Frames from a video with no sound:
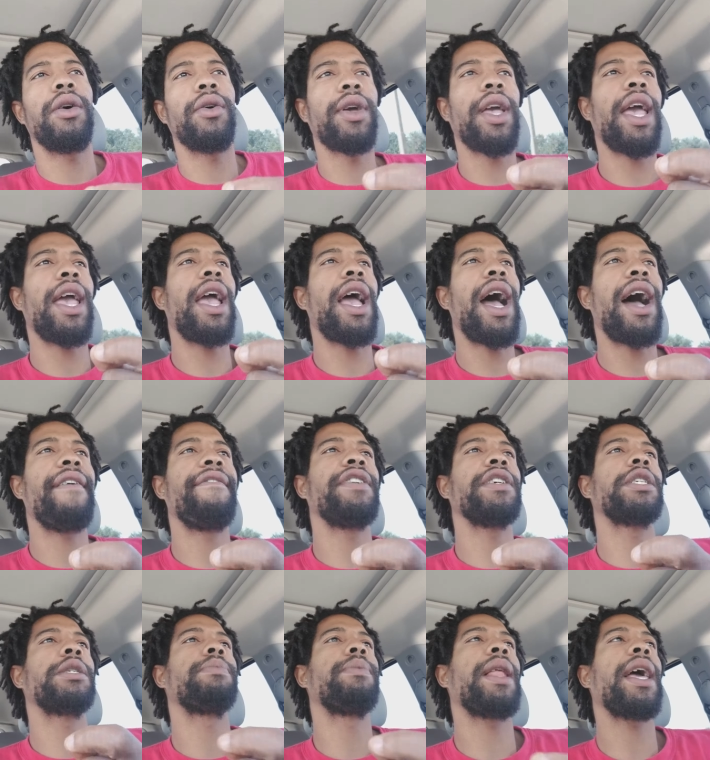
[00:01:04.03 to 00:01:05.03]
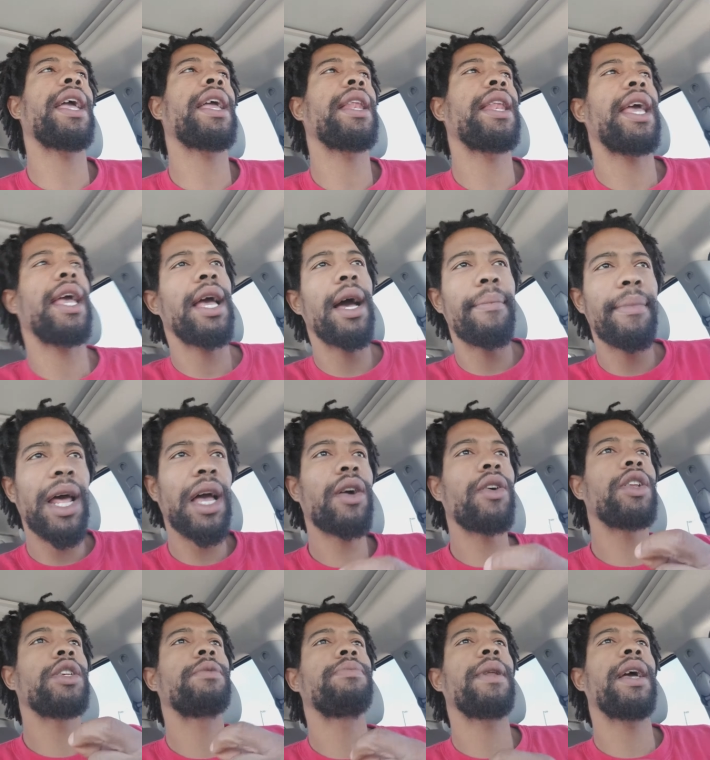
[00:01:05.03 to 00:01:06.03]
okay, I've explained that. I'm not
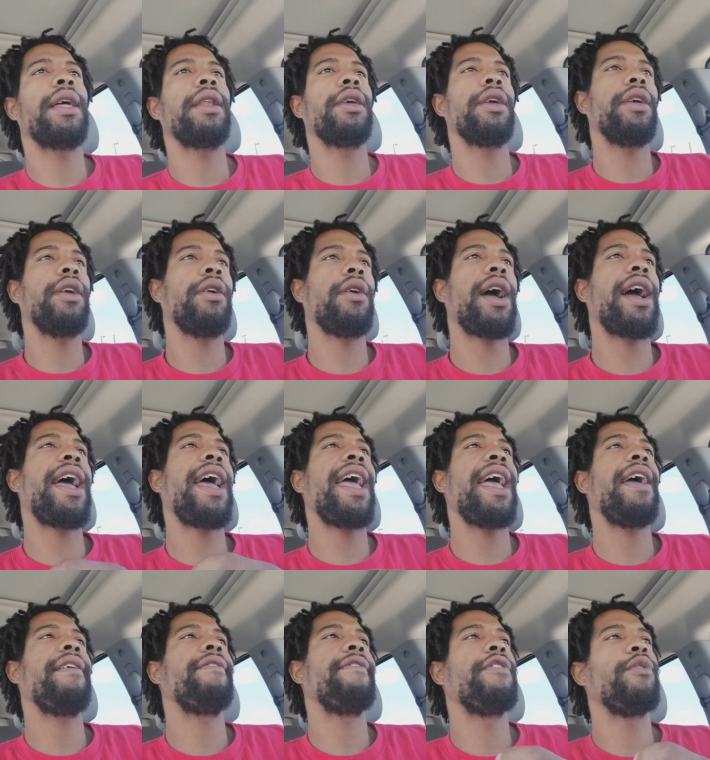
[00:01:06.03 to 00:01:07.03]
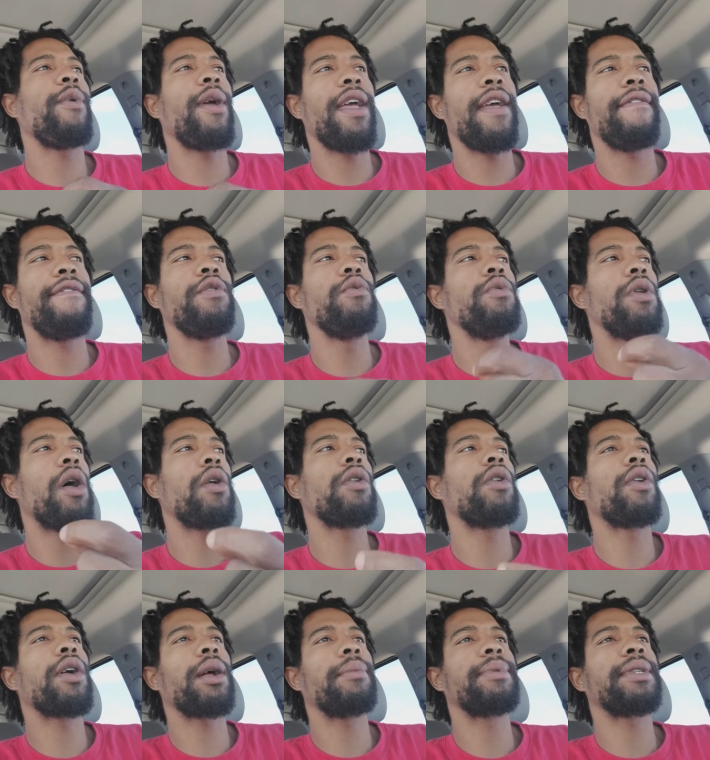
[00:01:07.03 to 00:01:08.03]
going to explain it here. I have. If you don't
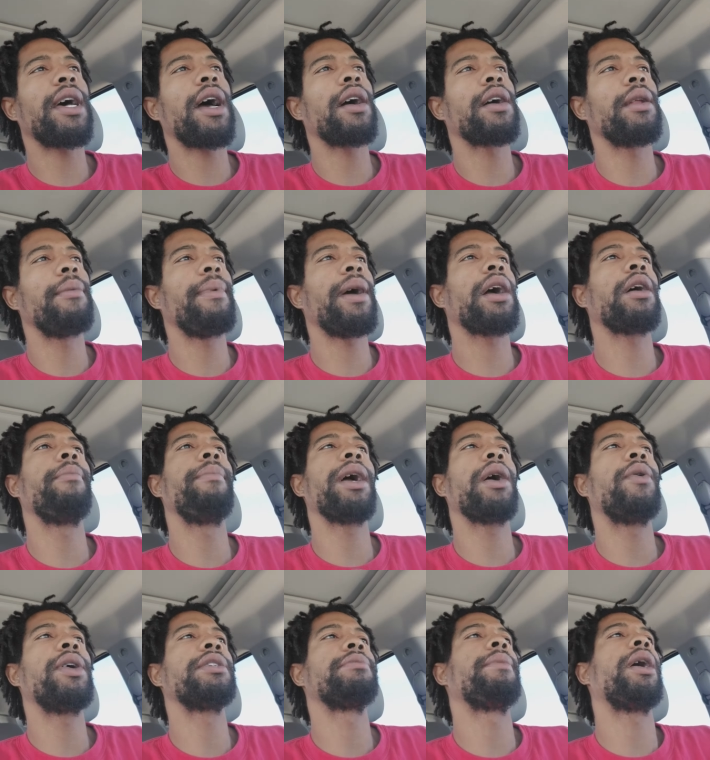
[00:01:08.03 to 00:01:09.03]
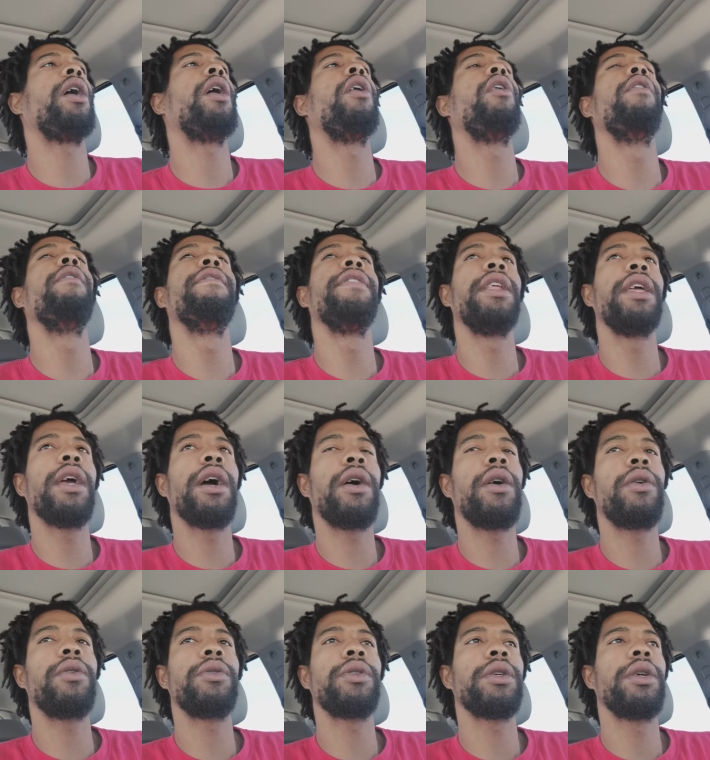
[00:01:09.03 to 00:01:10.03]
know what I'm talking about, go back and watch my old
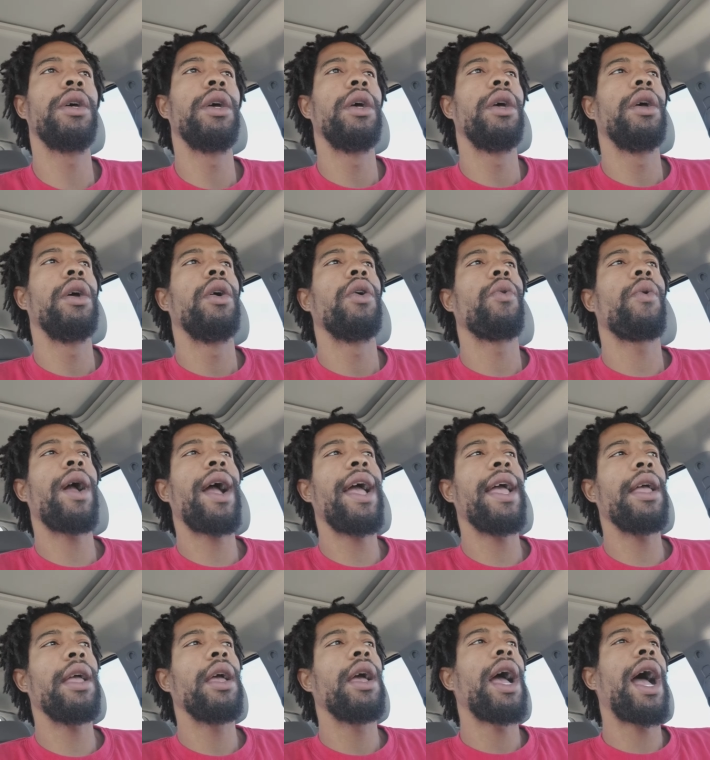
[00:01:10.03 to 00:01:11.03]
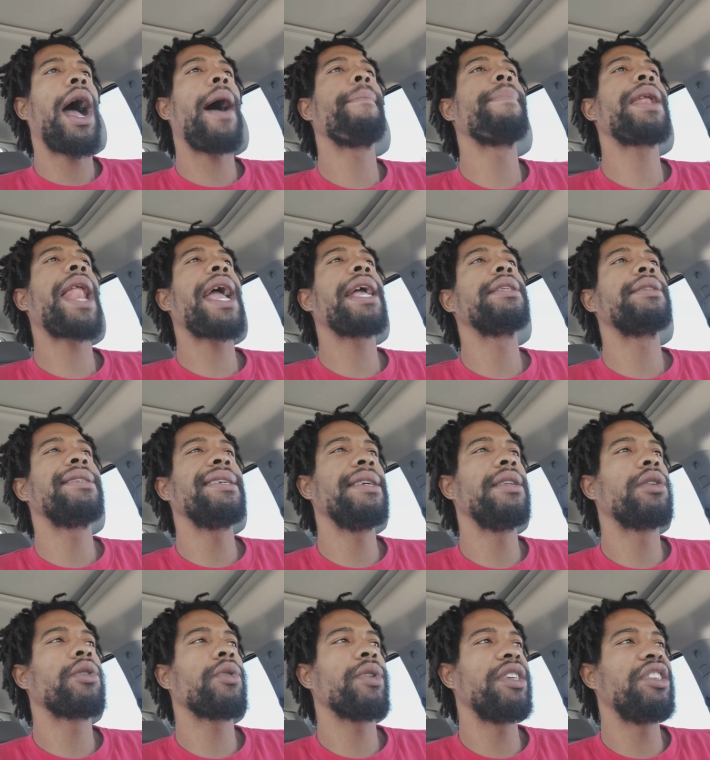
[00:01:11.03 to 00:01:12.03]
videos, right? I'm 19
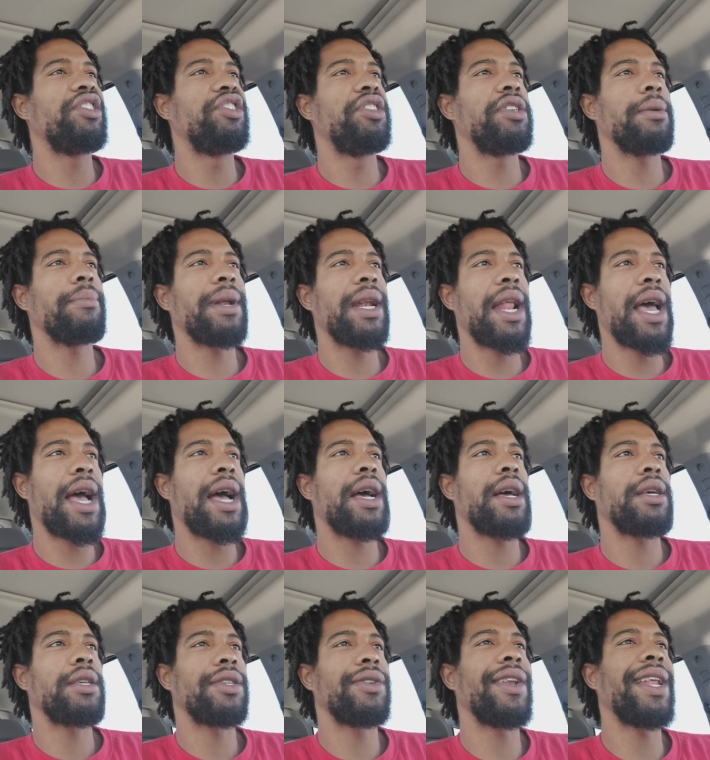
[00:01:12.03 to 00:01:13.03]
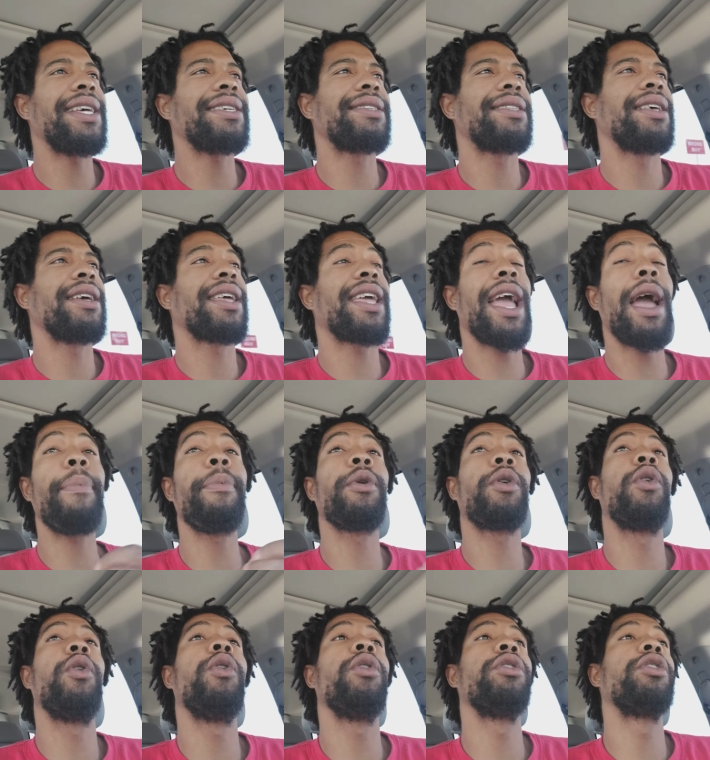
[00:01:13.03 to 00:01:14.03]
degrees Gemini, so that's the
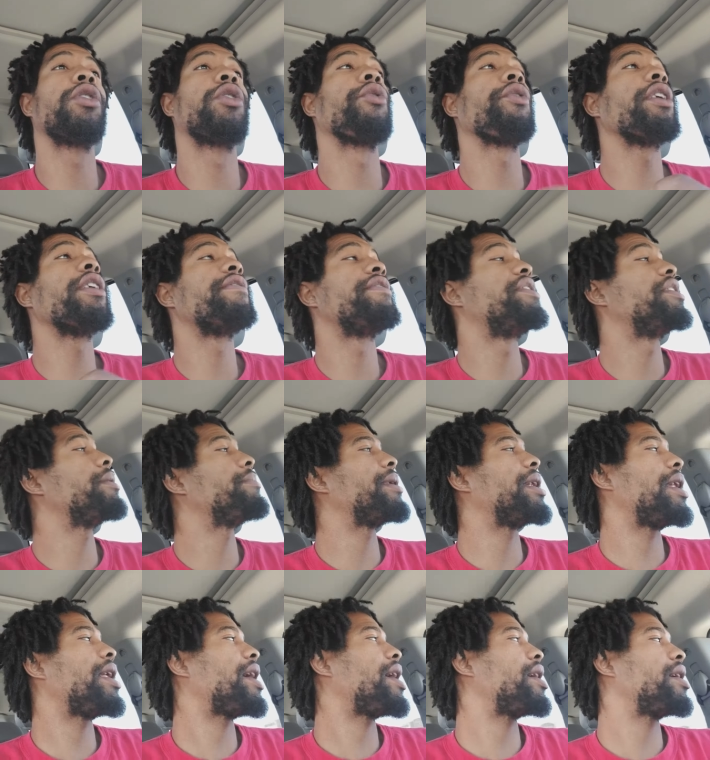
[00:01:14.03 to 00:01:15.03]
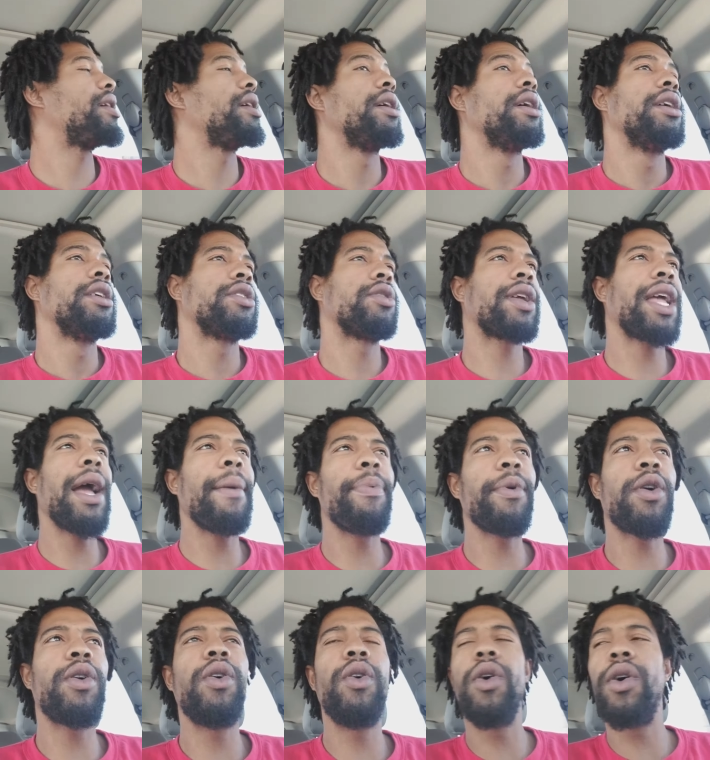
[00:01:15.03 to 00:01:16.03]
Capricorn degree of Gemini. So
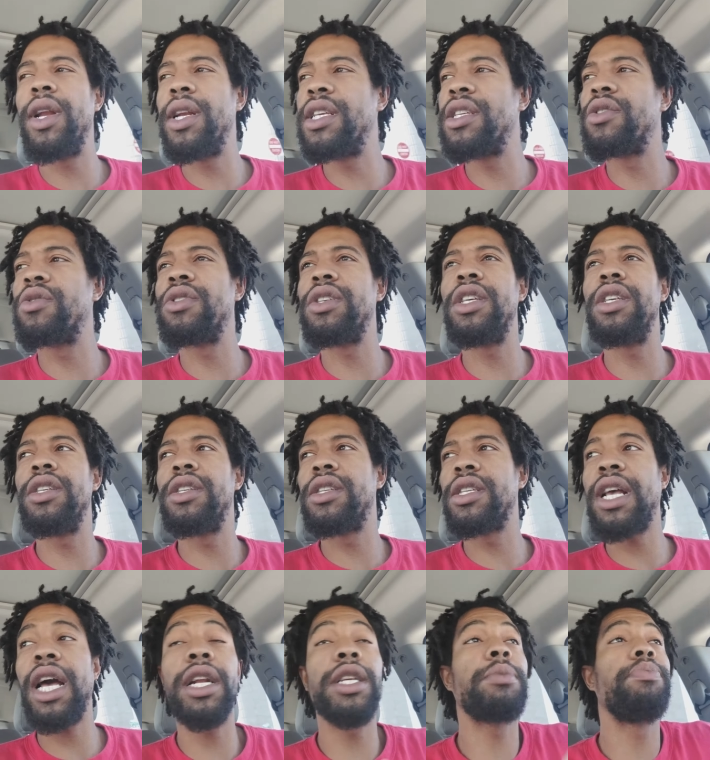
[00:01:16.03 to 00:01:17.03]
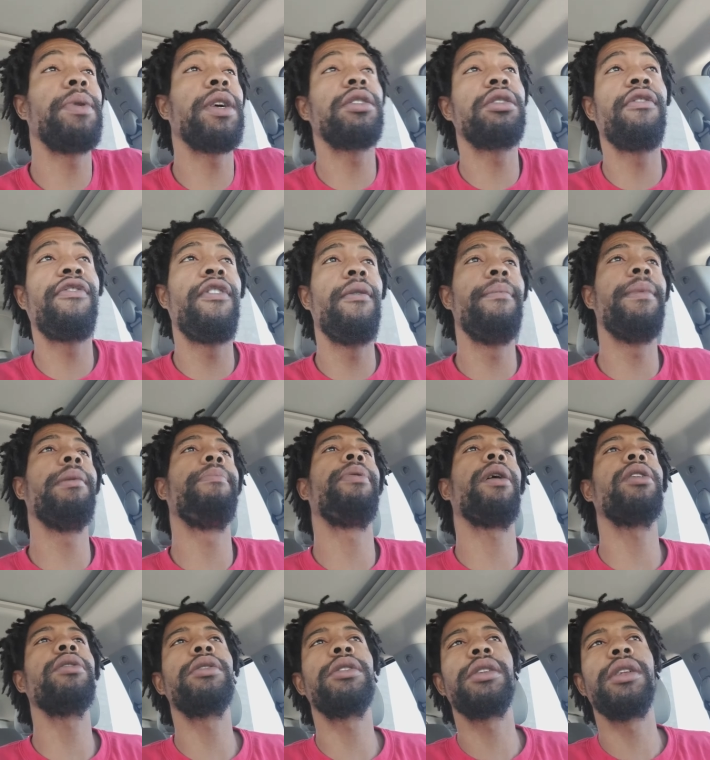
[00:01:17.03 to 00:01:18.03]
Capricorn is kind of special for me
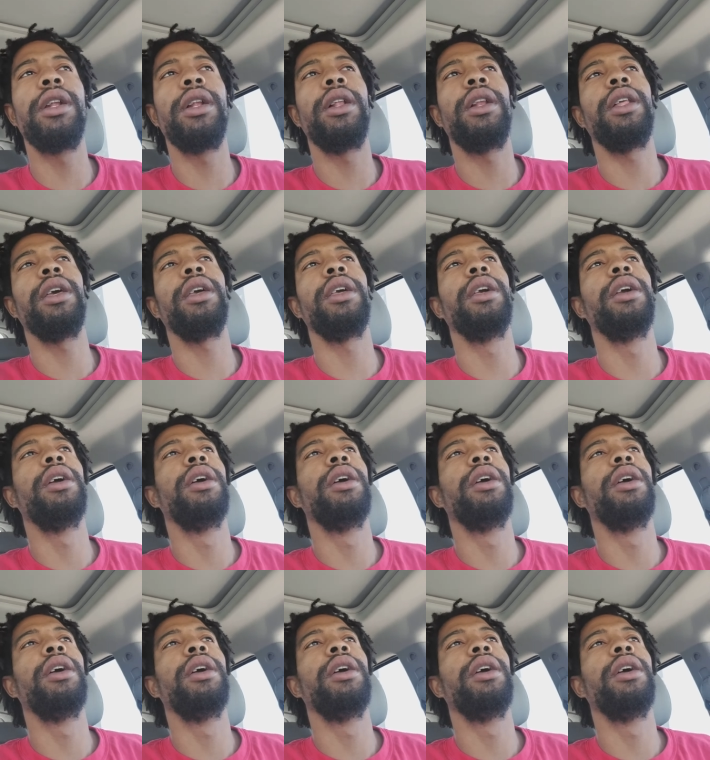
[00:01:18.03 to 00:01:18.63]
personally,